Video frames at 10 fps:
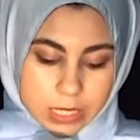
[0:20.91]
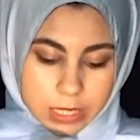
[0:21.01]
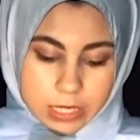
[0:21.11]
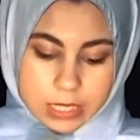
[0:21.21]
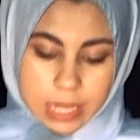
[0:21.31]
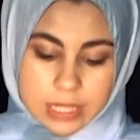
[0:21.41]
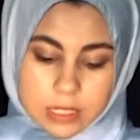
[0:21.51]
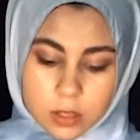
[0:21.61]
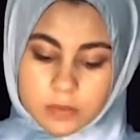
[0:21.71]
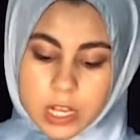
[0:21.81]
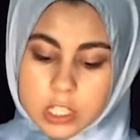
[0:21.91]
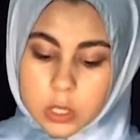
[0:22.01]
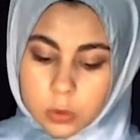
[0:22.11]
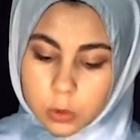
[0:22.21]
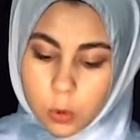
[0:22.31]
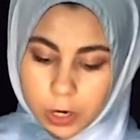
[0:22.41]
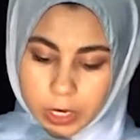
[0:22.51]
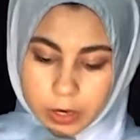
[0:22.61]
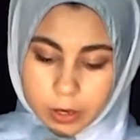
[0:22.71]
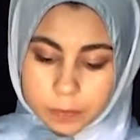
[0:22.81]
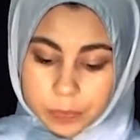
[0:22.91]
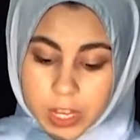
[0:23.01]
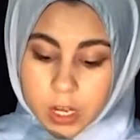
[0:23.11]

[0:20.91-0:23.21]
studies and served as a youth coordinator.